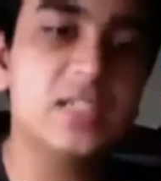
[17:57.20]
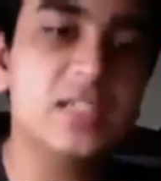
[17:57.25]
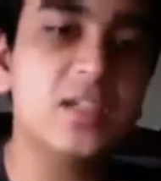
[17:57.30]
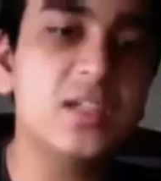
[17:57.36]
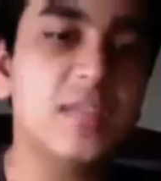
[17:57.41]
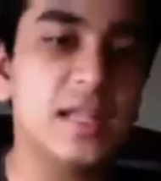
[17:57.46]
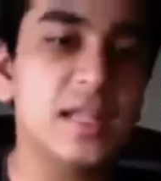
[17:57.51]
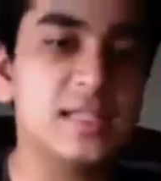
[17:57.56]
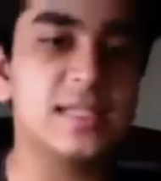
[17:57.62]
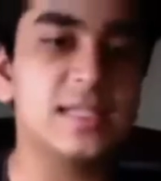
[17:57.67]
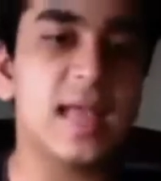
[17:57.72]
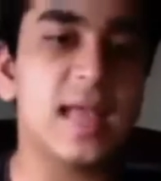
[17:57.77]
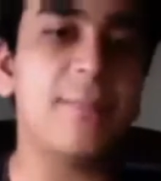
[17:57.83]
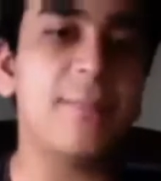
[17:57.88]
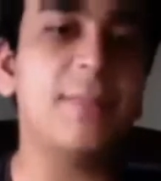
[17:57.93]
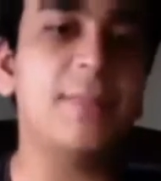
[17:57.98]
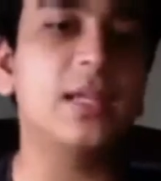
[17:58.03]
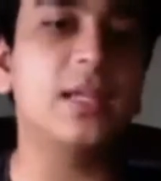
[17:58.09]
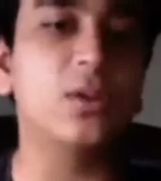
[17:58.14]
that's
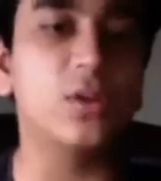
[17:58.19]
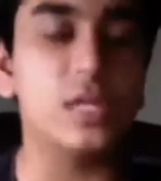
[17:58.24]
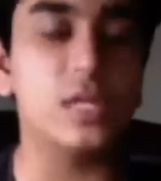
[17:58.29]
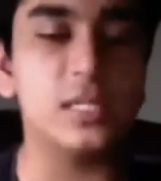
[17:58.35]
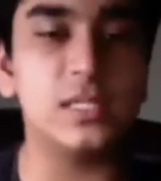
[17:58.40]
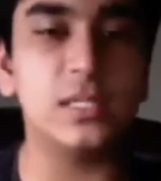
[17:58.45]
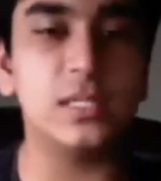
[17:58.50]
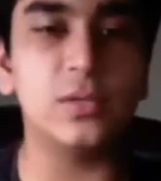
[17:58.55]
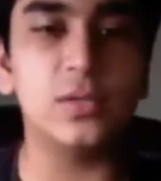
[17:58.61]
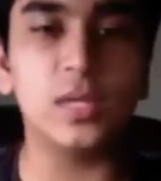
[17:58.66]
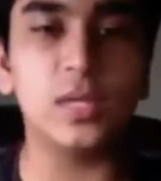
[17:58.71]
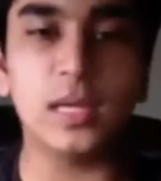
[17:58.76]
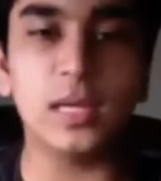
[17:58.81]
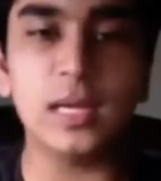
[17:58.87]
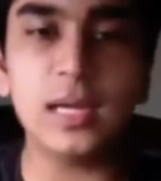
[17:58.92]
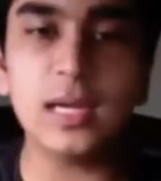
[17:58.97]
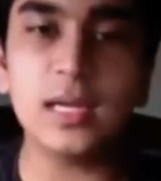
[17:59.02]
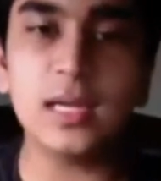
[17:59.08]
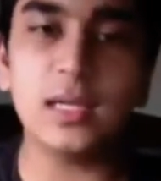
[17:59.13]
snapping.
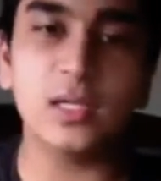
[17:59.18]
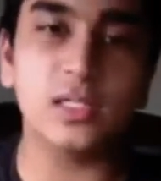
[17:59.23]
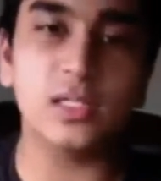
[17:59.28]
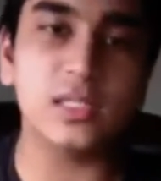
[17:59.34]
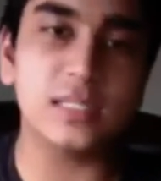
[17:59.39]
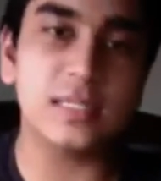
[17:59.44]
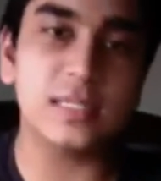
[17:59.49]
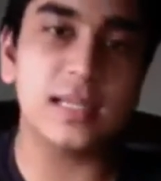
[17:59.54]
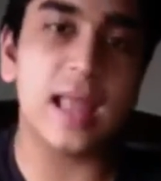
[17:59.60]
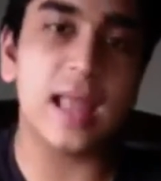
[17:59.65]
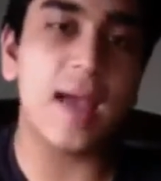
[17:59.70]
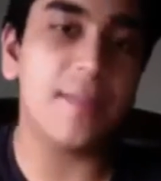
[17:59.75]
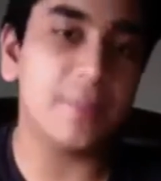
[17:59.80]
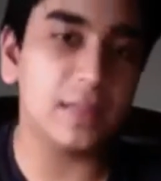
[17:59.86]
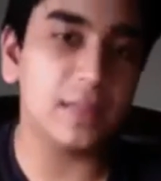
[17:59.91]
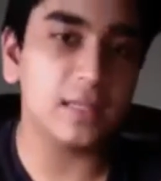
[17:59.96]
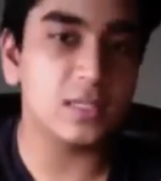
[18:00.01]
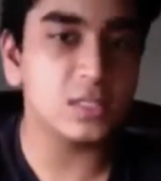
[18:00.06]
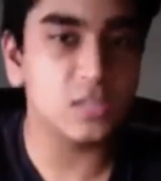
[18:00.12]
Here, you're
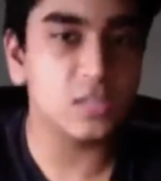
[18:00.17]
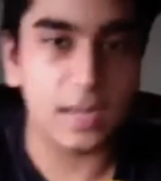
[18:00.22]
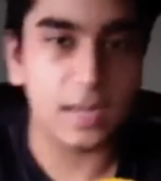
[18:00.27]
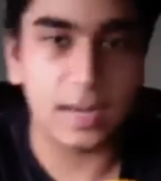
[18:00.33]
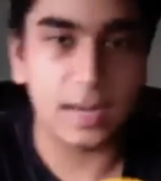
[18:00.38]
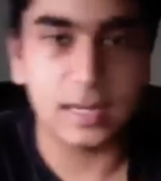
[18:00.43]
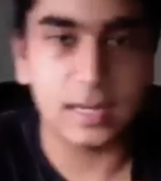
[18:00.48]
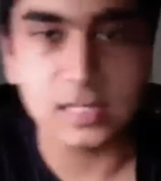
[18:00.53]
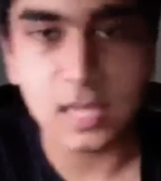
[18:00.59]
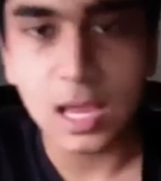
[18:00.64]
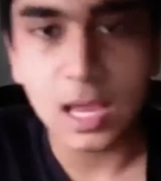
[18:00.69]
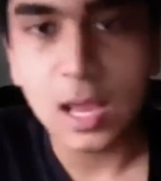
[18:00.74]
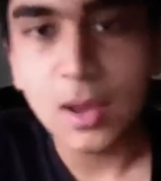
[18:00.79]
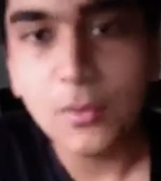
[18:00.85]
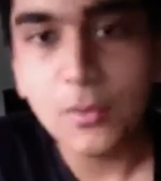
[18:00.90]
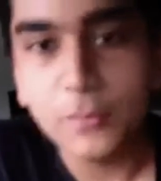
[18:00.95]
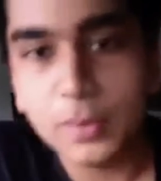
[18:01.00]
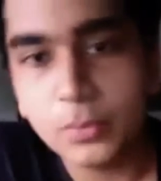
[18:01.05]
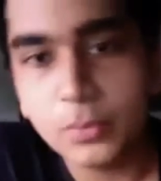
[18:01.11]
snapping the strings.
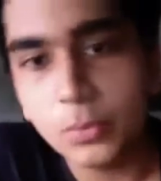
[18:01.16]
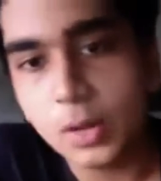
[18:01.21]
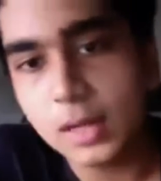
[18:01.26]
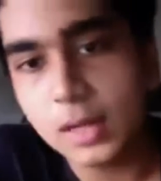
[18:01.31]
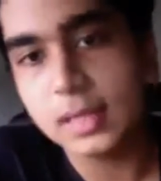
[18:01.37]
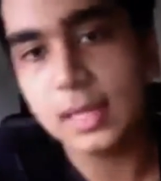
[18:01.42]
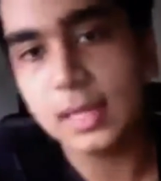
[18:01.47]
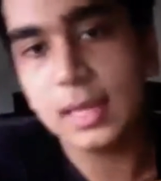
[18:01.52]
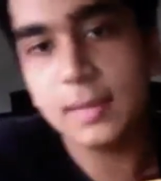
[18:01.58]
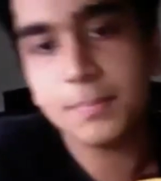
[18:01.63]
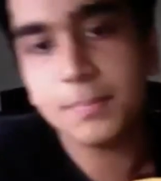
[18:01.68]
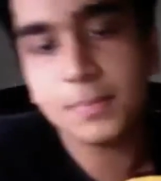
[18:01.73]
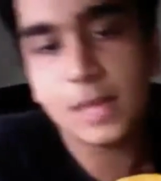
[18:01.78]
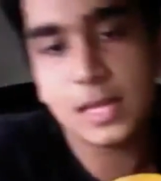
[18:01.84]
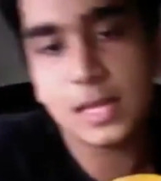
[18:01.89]
We want to keep that